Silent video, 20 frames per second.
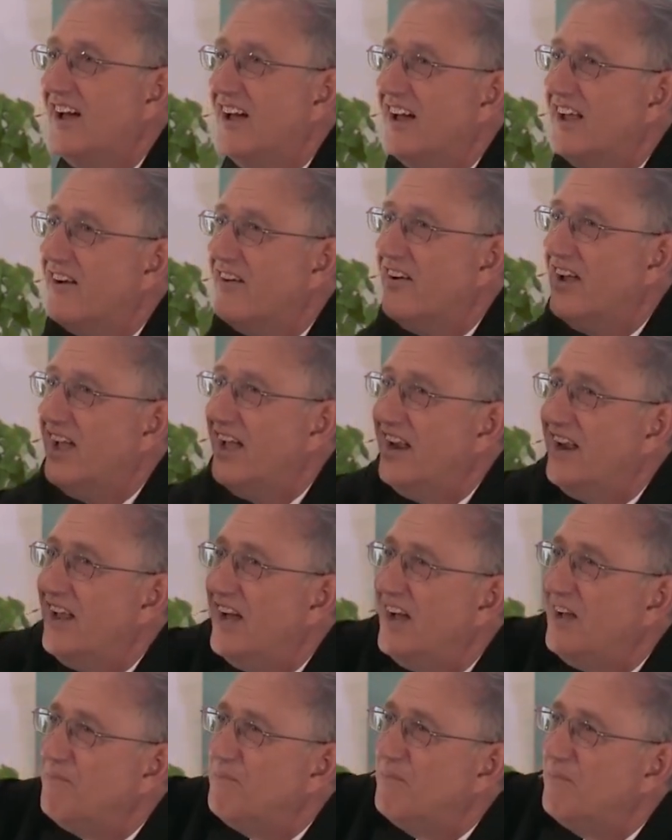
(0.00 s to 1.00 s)
and ran
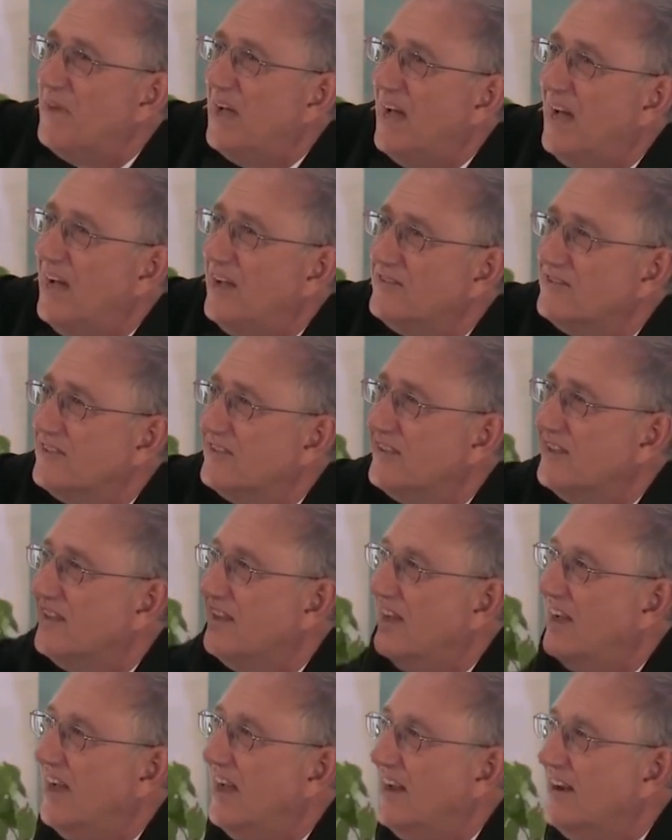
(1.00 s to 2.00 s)

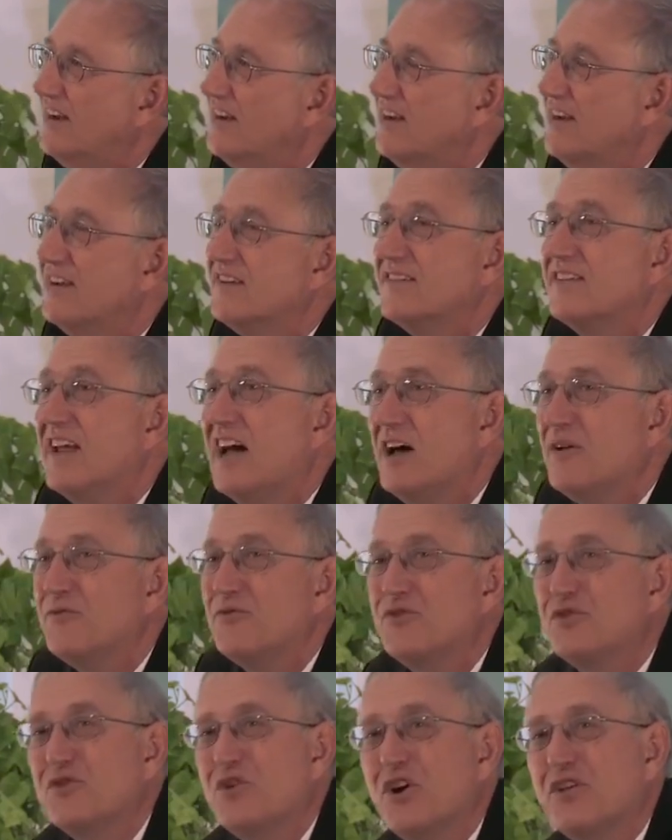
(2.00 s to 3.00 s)
out
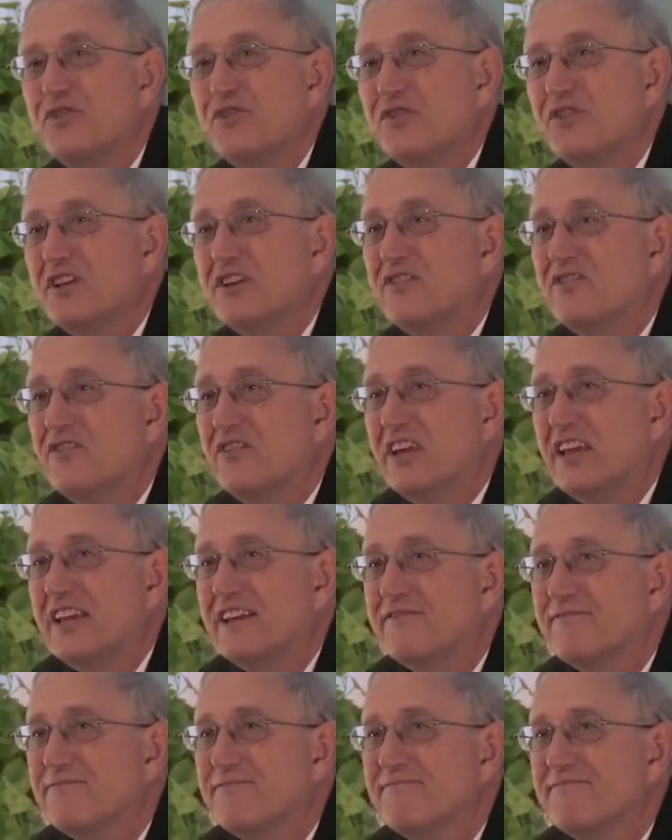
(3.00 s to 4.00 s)
onto the tree.